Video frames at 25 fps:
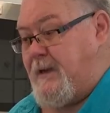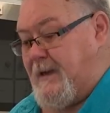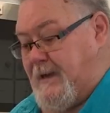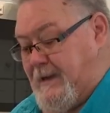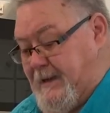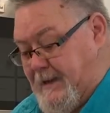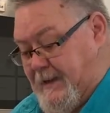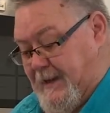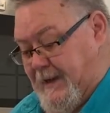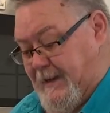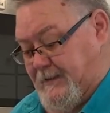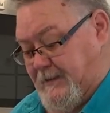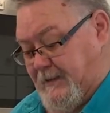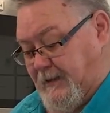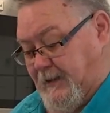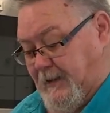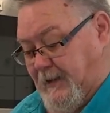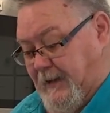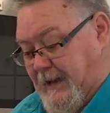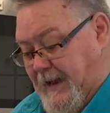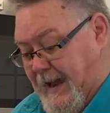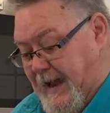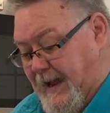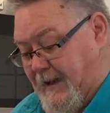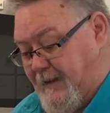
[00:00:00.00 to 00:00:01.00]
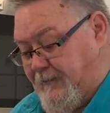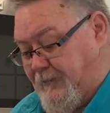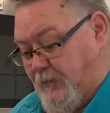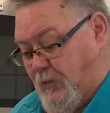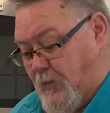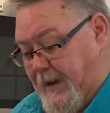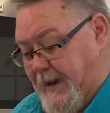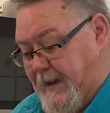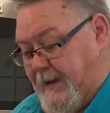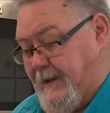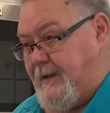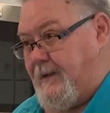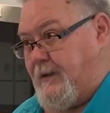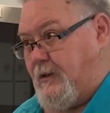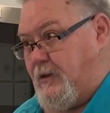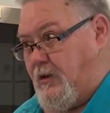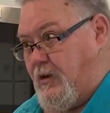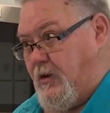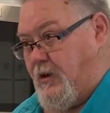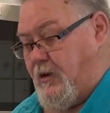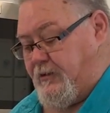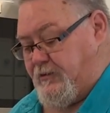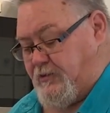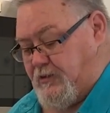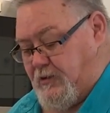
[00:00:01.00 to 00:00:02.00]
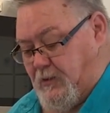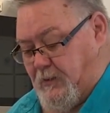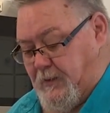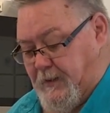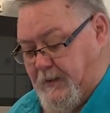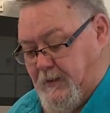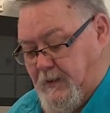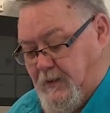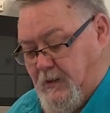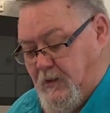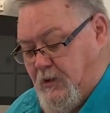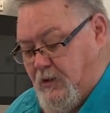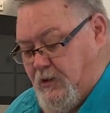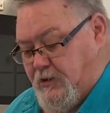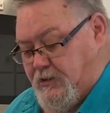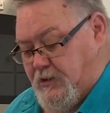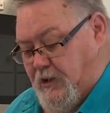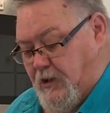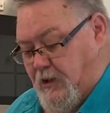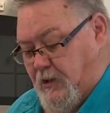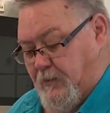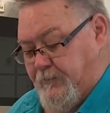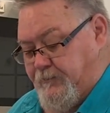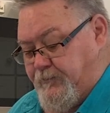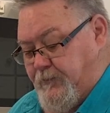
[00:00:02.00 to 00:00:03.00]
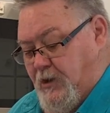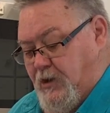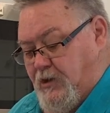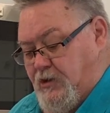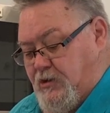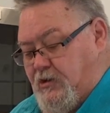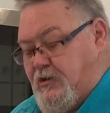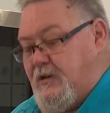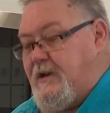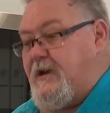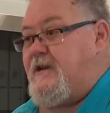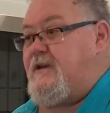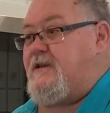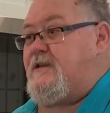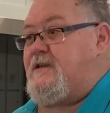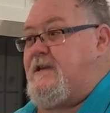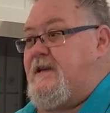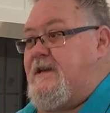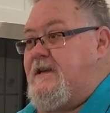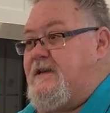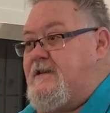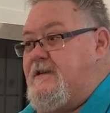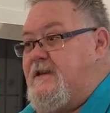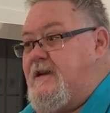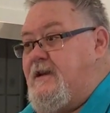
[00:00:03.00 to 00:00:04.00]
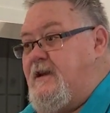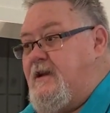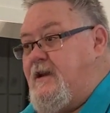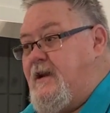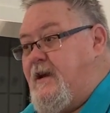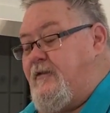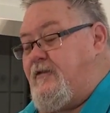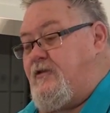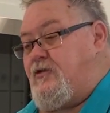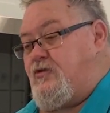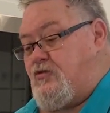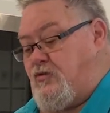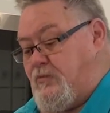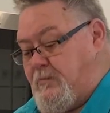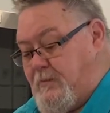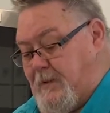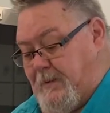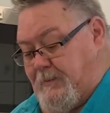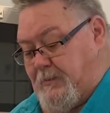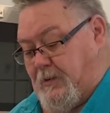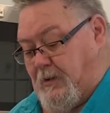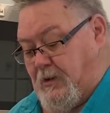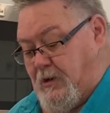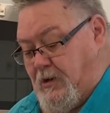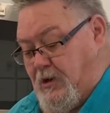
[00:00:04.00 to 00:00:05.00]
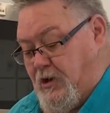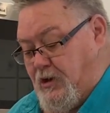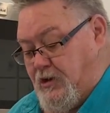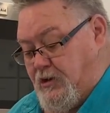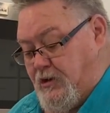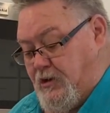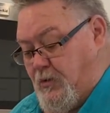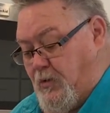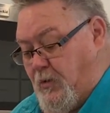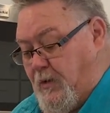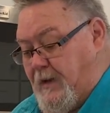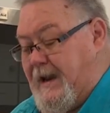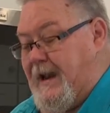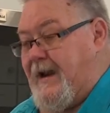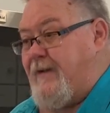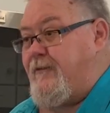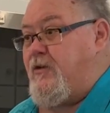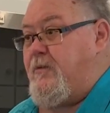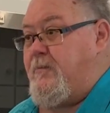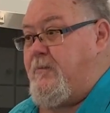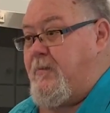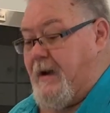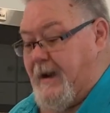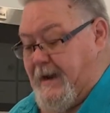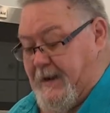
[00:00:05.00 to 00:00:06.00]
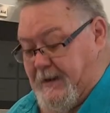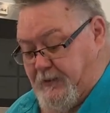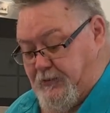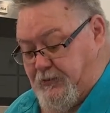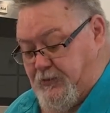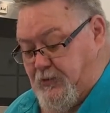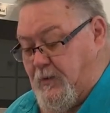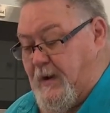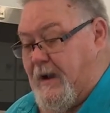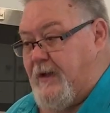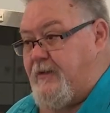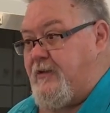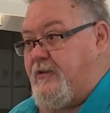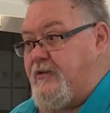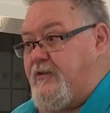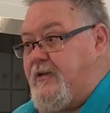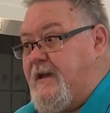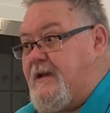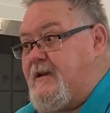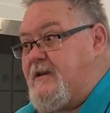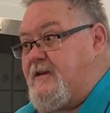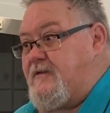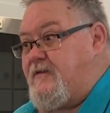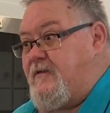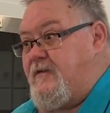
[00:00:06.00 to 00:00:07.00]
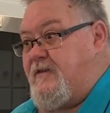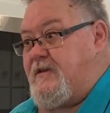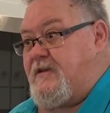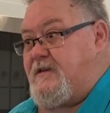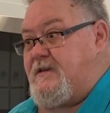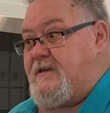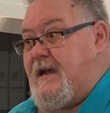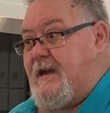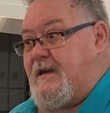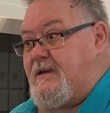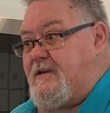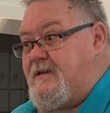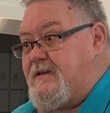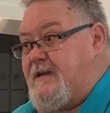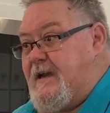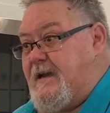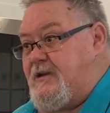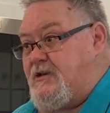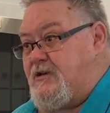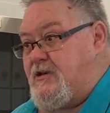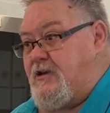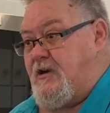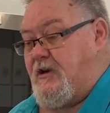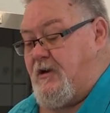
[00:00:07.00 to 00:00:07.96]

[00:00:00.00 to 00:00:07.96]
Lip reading: of meat. It has a lot of weight and girth to it. So you need to season it enough because remember, you want every bite throughout the thickness of the steak to taste